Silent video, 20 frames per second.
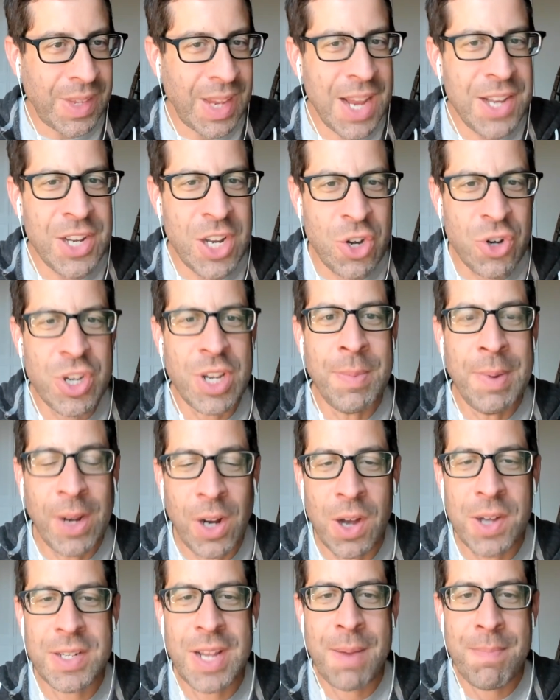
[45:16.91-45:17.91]
it's interesting
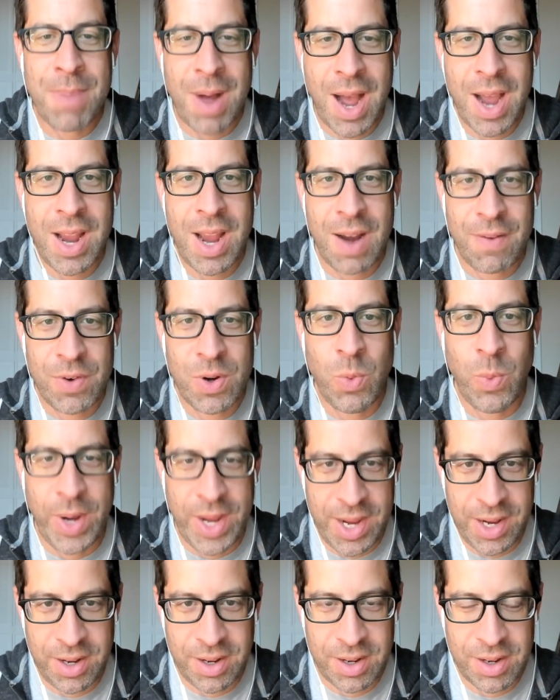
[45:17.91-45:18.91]
because I buy every
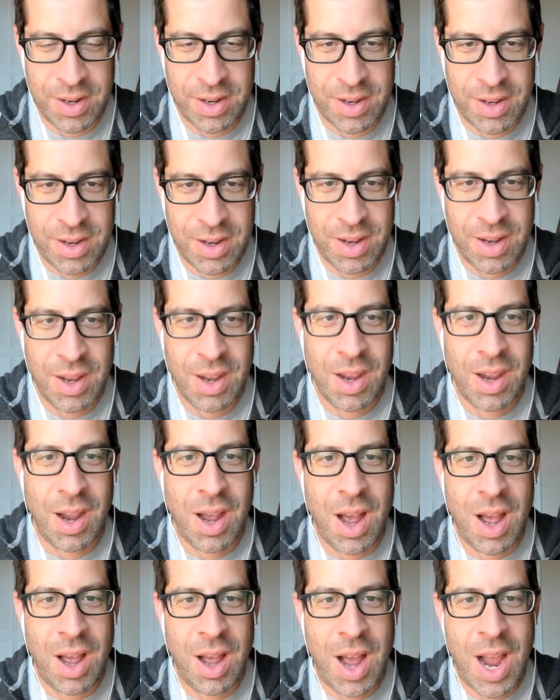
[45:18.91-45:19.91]
week,
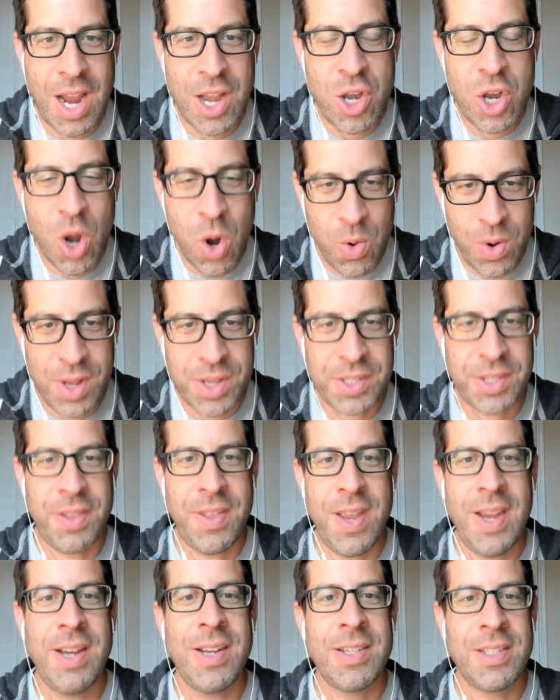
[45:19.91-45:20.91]
I notice
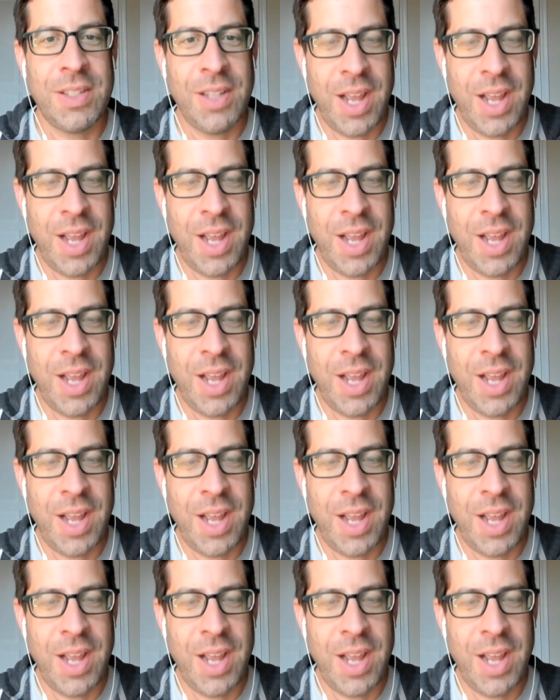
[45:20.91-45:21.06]
things